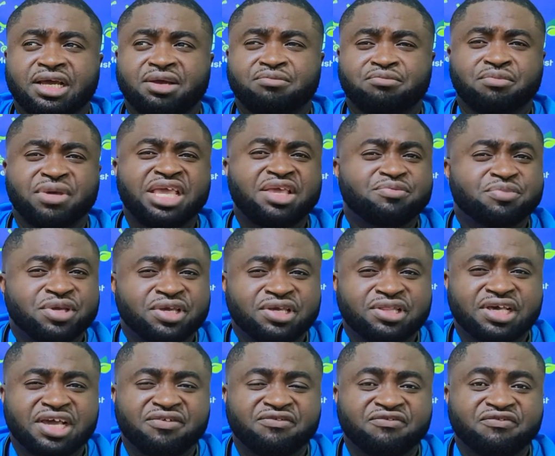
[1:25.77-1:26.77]
maybe
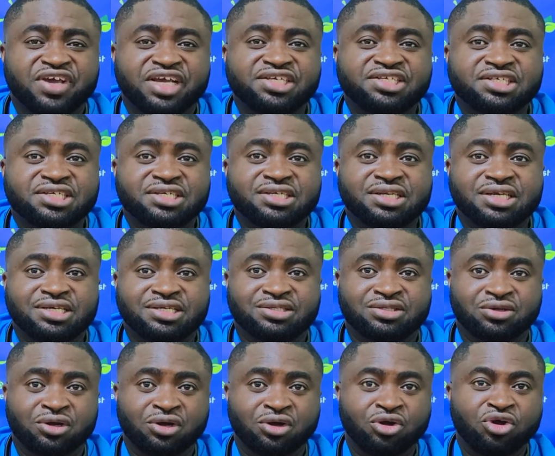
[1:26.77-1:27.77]
the infection is
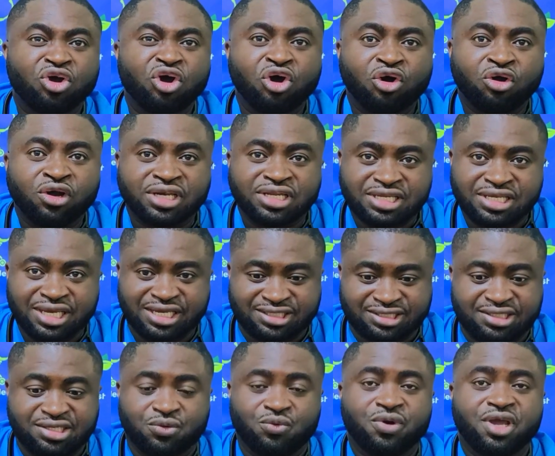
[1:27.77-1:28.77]
not gone yet,
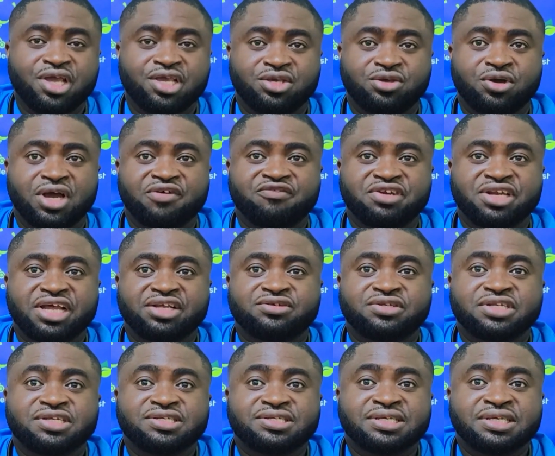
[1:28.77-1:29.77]
the way you haven't
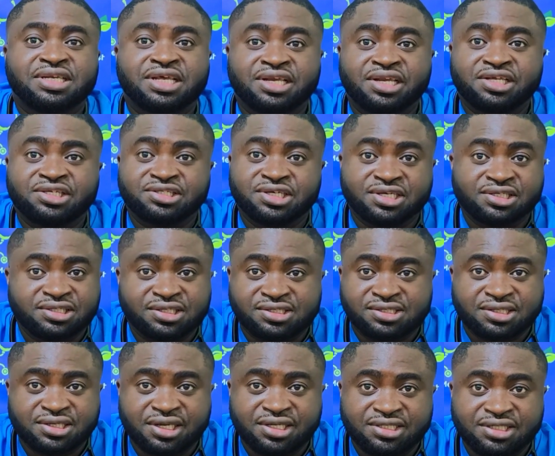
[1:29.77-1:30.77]
actually seen any
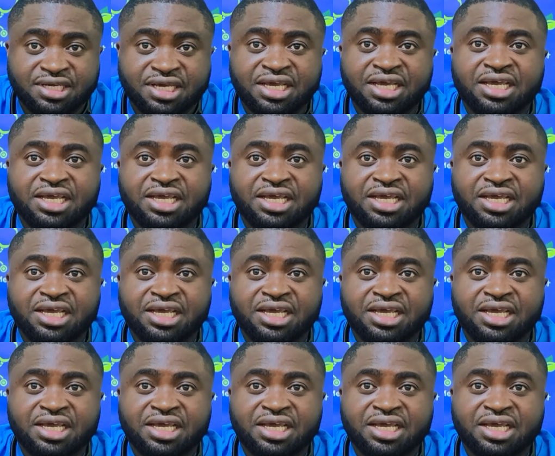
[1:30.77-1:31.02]
changes yet.